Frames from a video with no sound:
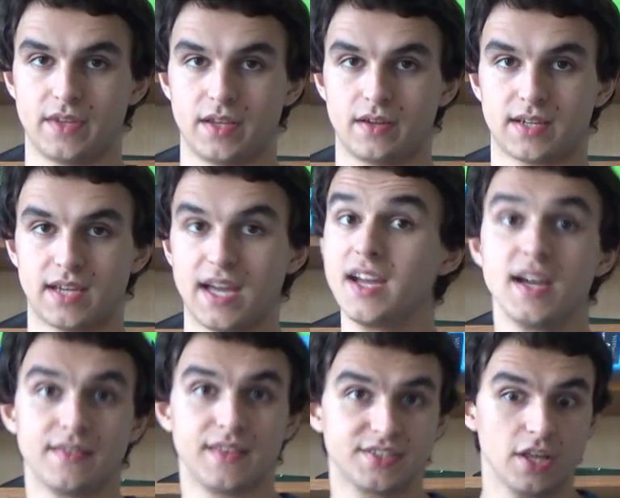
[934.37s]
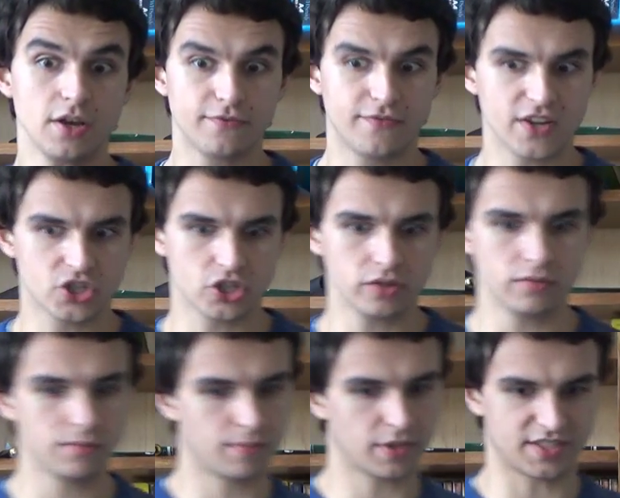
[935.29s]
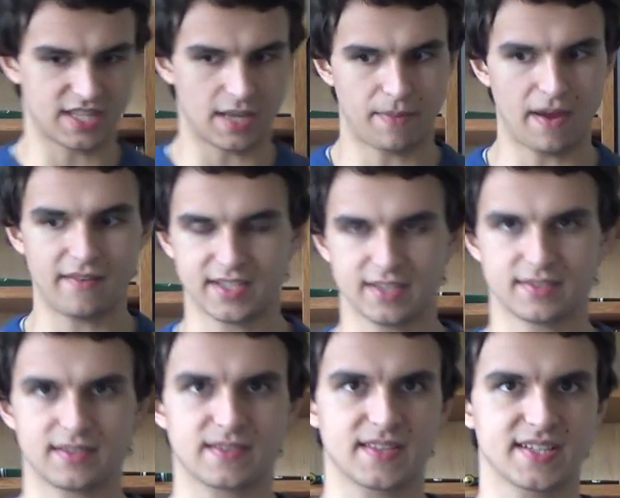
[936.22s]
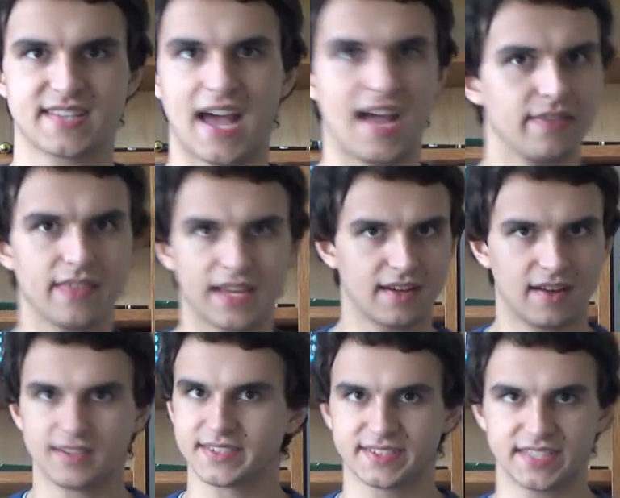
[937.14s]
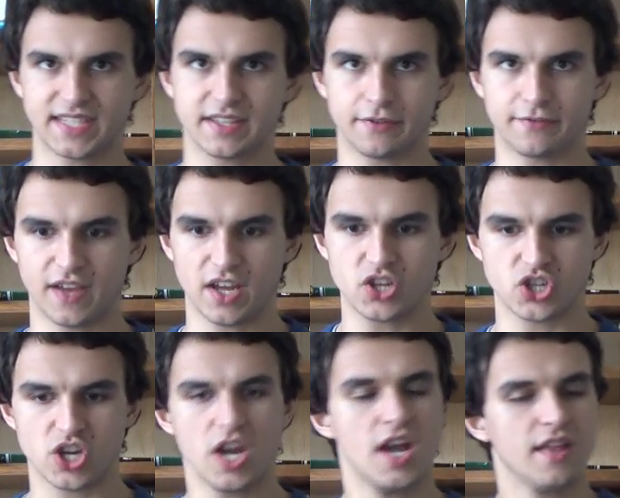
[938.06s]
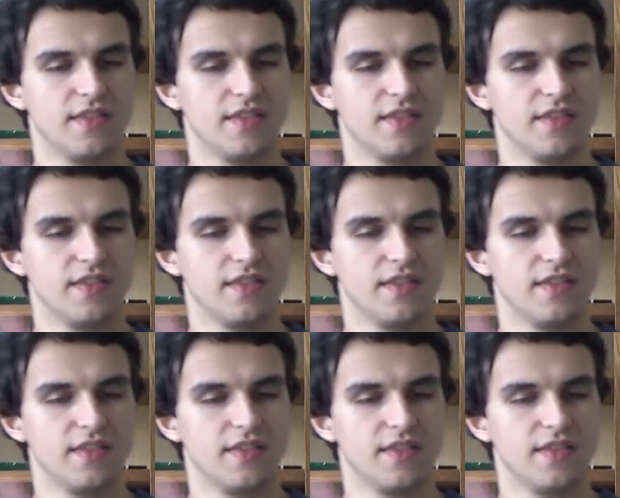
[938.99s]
Okay, there's no vision because they're buried underneath the sand, they can't see the fish,